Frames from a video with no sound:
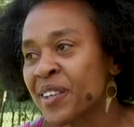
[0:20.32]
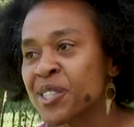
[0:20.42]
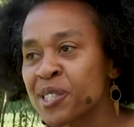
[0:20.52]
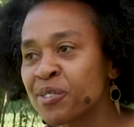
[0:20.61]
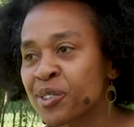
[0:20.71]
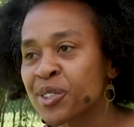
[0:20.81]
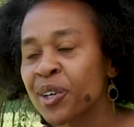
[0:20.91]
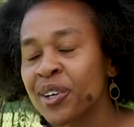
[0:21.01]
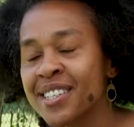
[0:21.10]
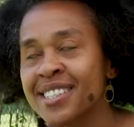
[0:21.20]
It just feels
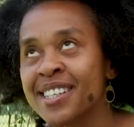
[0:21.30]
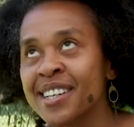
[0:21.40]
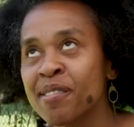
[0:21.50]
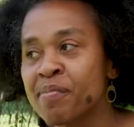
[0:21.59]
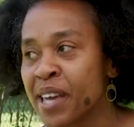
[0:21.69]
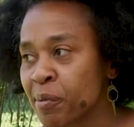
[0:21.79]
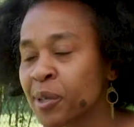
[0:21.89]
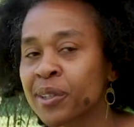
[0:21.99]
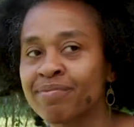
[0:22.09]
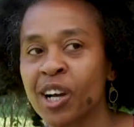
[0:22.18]
good to be able
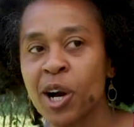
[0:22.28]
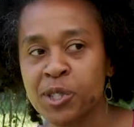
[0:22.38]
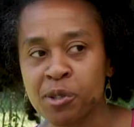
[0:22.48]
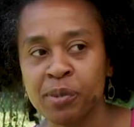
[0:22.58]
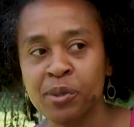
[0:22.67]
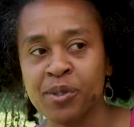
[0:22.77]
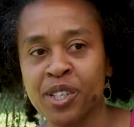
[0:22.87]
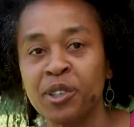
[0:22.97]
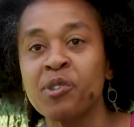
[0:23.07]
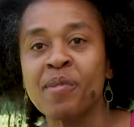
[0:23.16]
to contribute
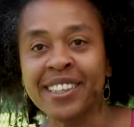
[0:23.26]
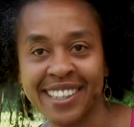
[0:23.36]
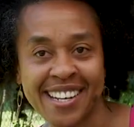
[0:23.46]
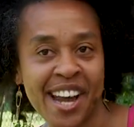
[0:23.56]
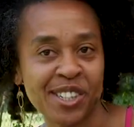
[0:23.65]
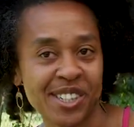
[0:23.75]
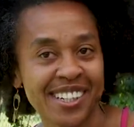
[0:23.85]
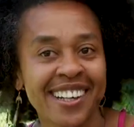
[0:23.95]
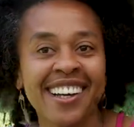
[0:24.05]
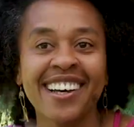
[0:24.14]
to human
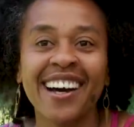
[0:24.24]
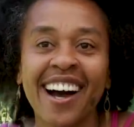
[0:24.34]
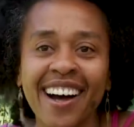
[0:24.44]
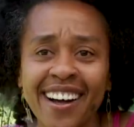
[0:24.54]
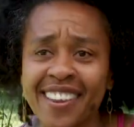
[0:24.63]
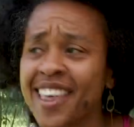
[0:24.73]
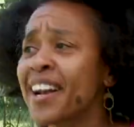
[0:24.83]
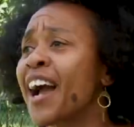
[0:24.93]
connection that